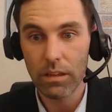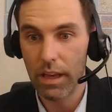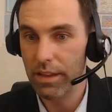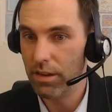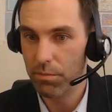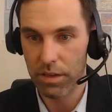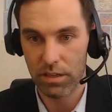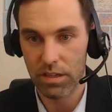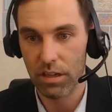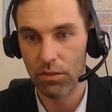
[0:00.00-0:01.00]
and they're being
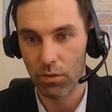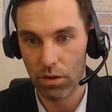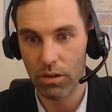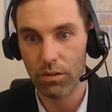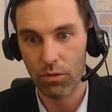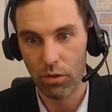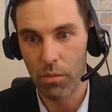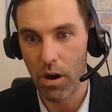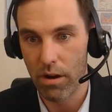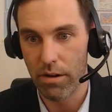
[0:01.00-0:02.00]
seen through a
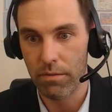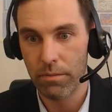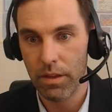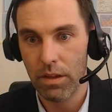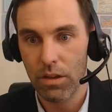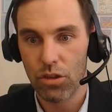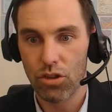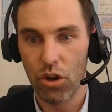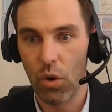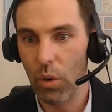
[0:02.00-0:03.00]
monitor.
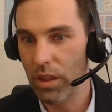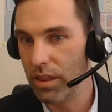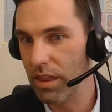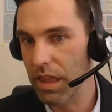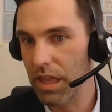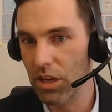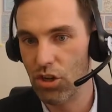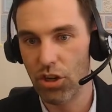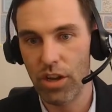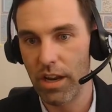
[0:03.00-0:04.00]
So they
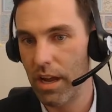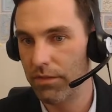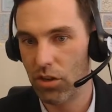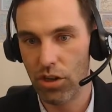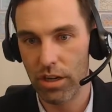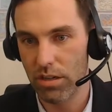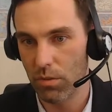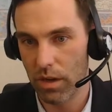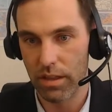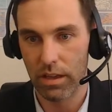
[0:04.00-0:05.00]
should not have to change the
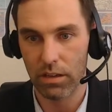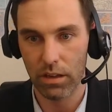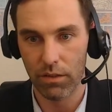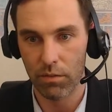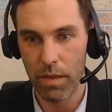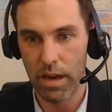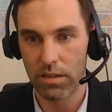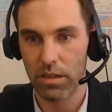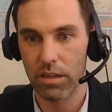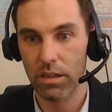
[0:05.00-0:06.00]
way they deliver
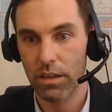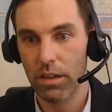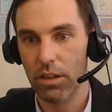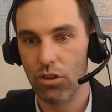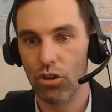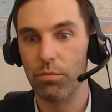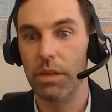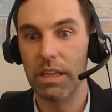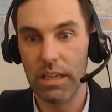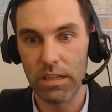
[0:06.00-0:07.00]
medicine. It should
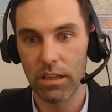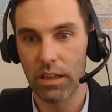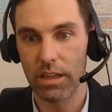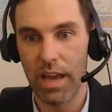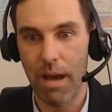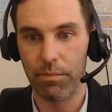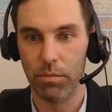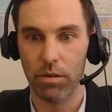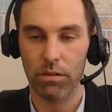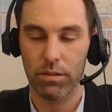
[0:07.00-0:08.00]
be easily
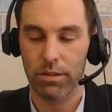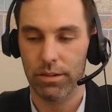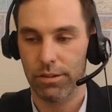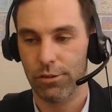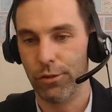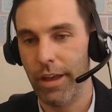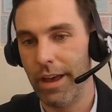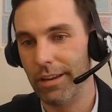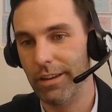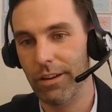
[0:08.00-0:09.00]
adaptable, so
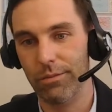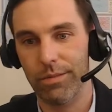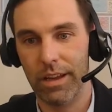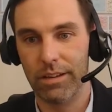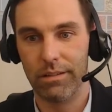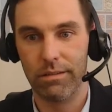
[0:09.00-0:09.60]
that that